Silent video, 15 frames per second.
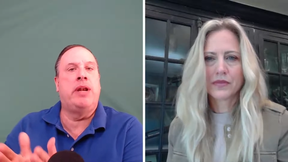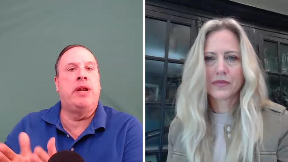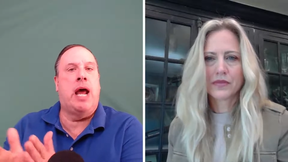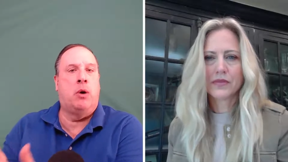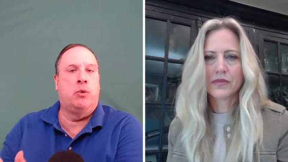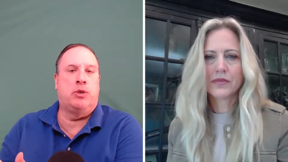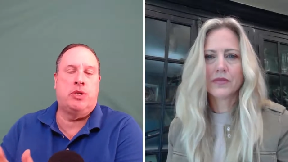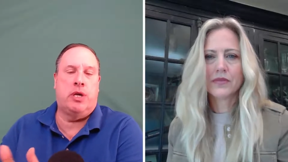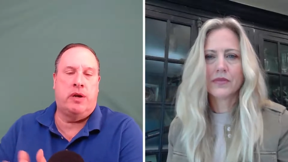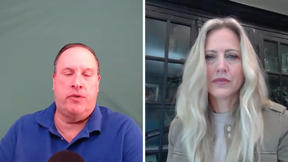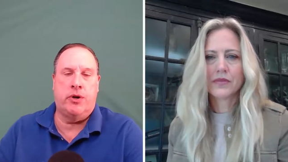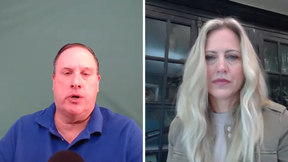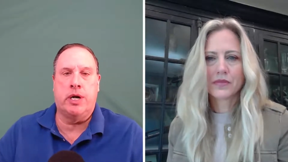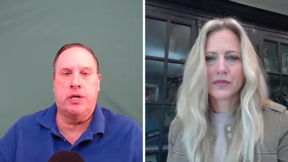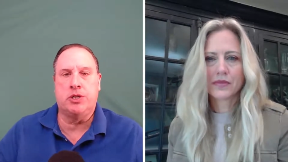Speaker 1: even outside of
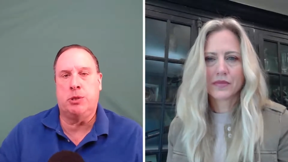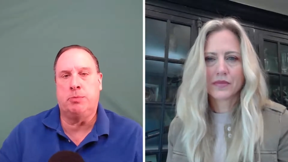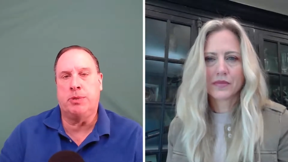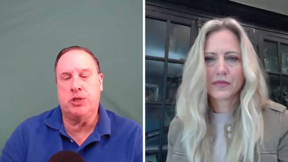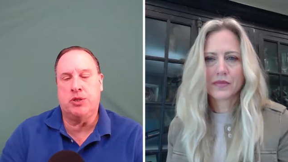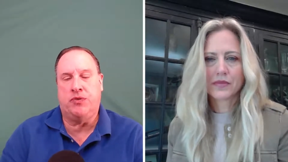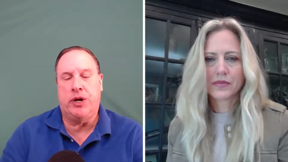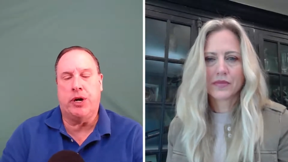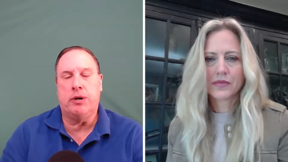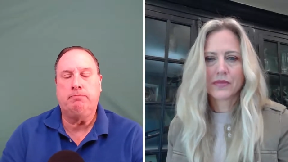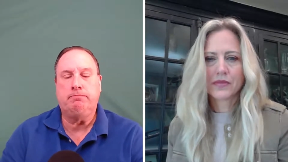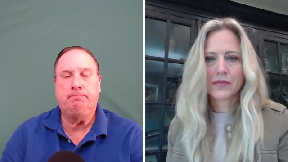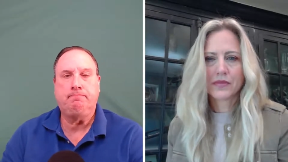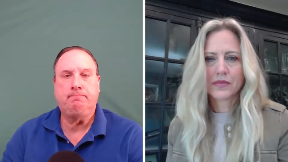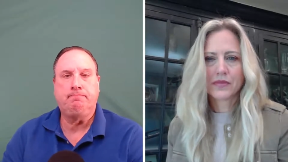your customer sphere?
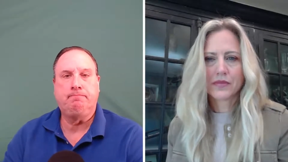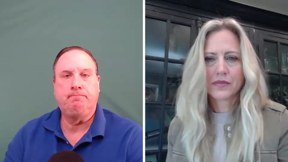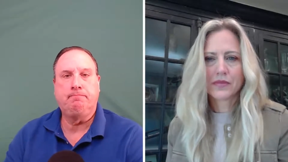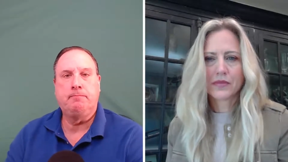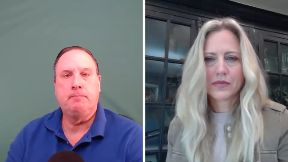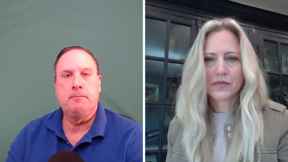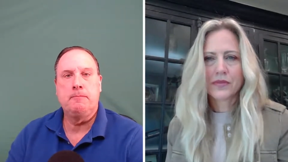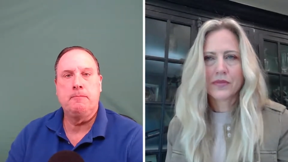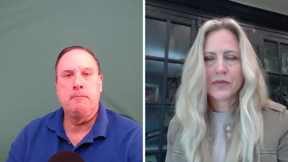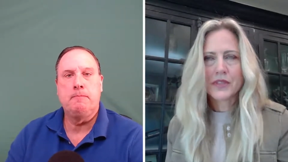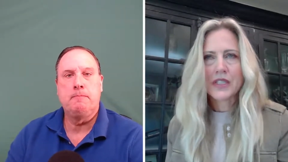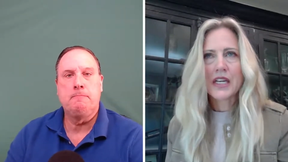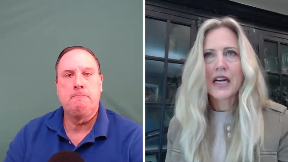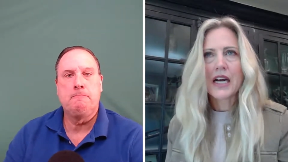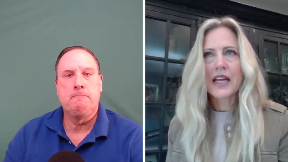
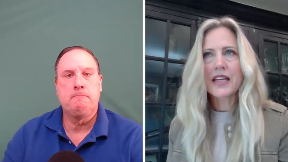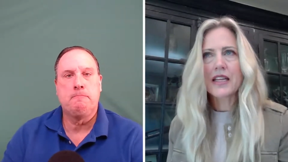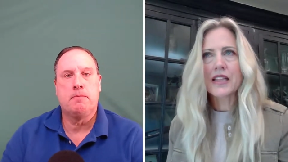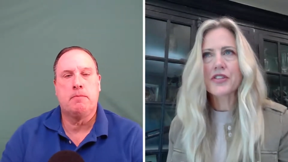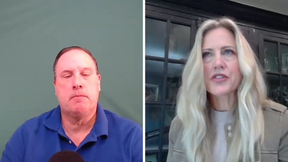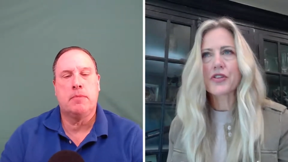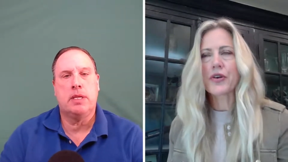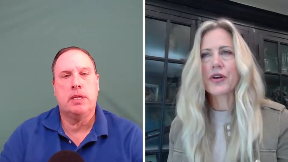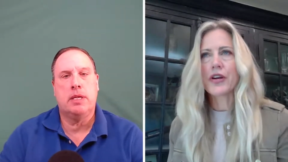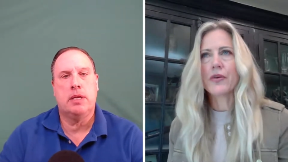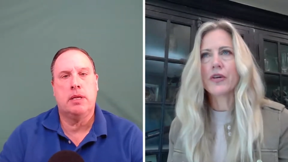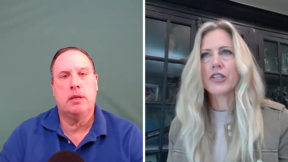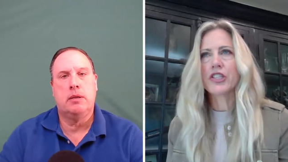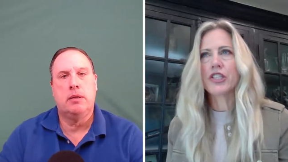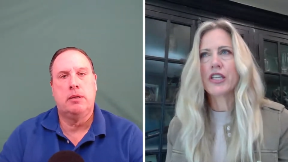
Speaker 2: I think that's a great
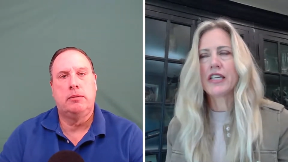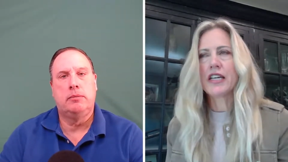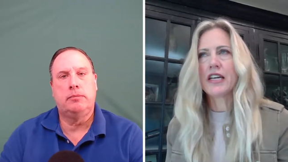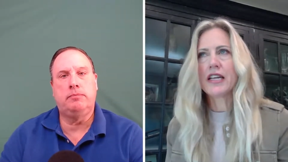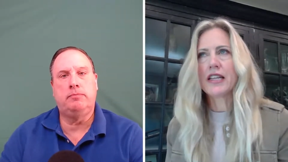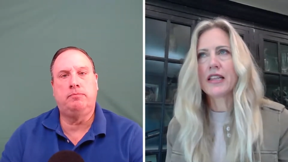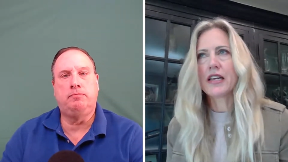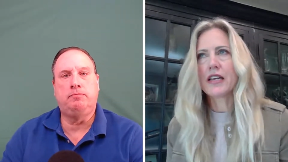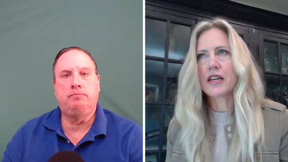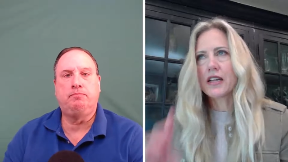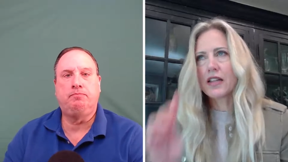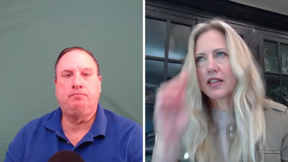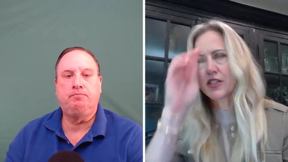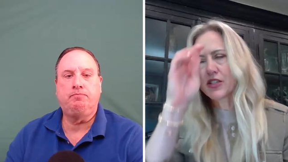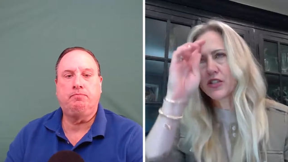question. And I think
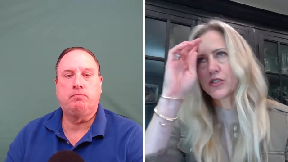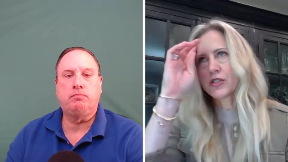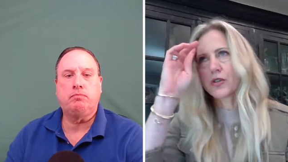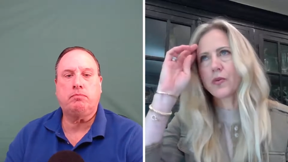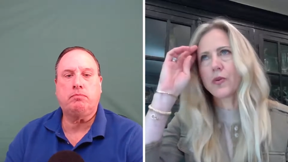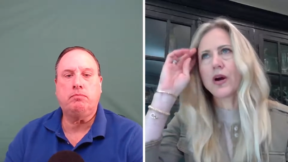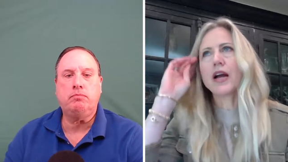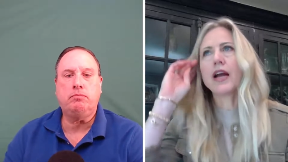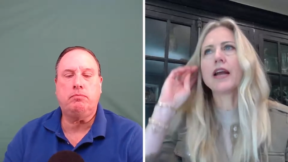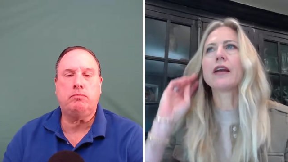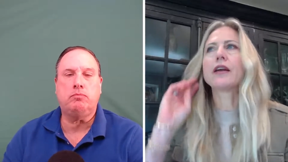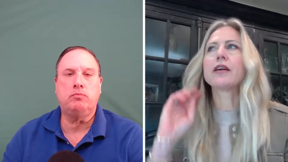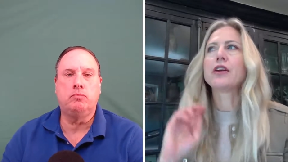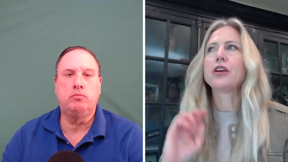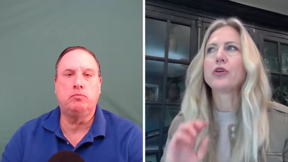that's also
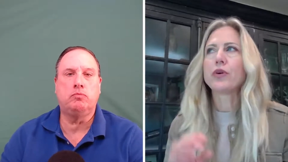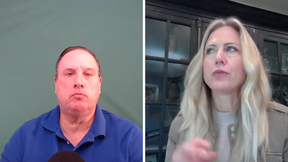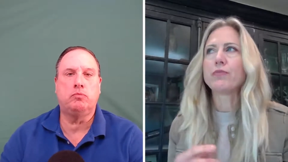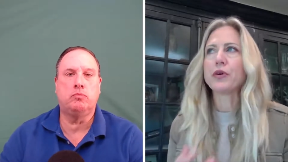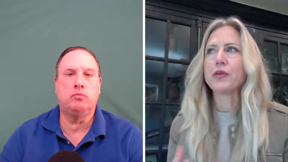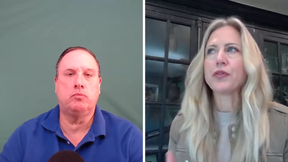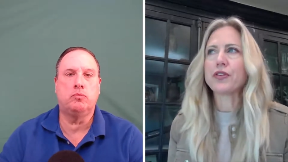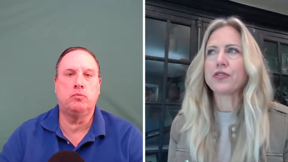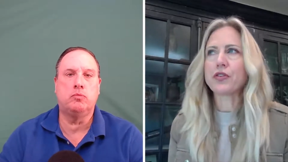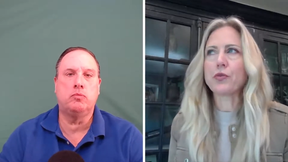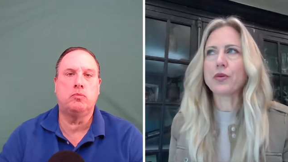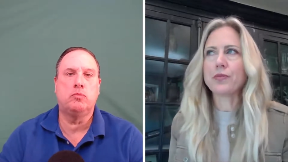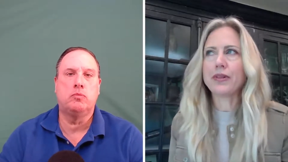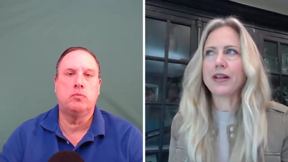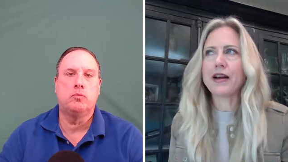why, you know, we built this
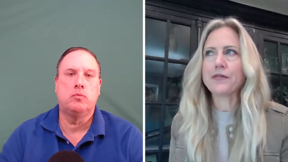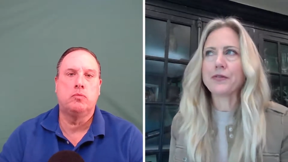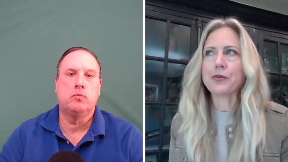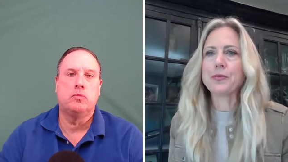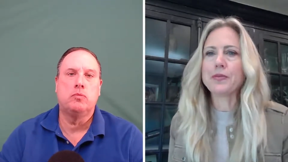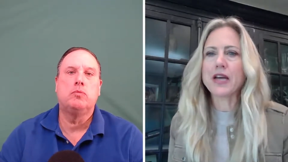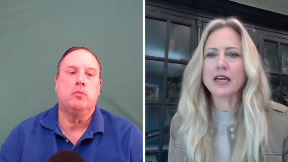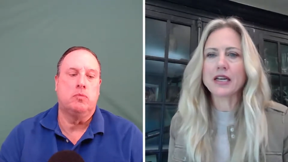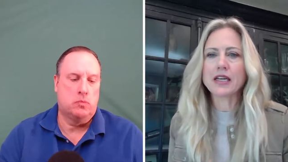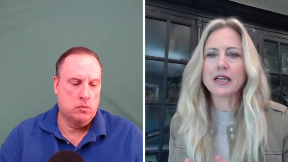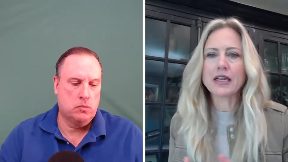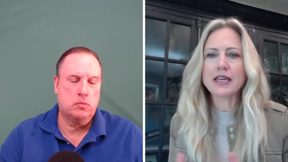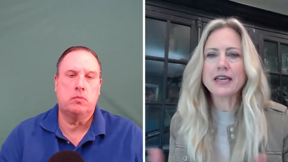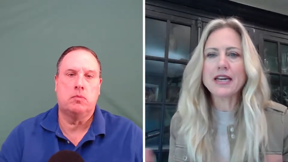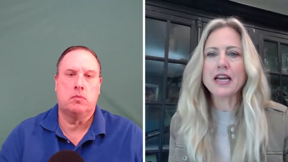open platform that can
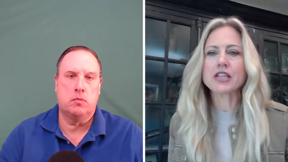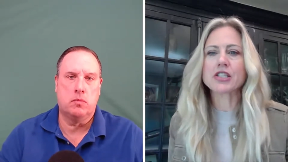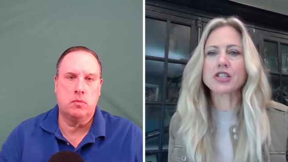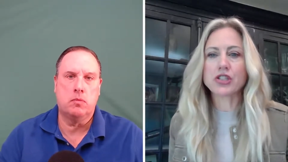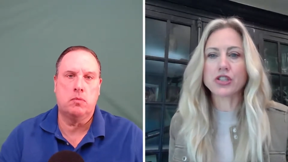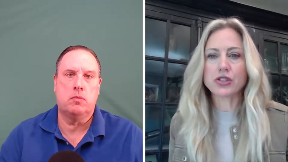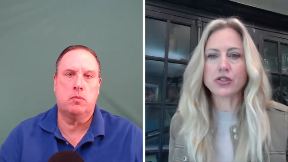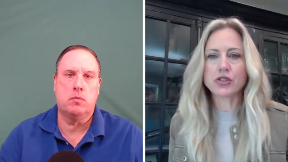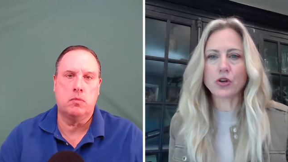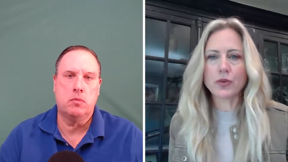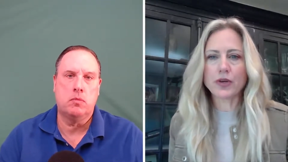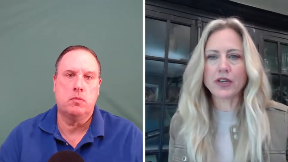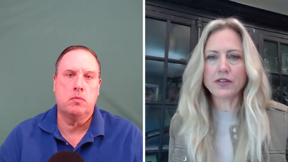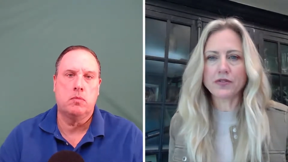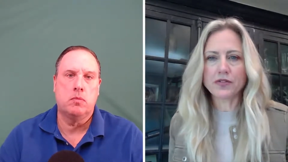connect to so many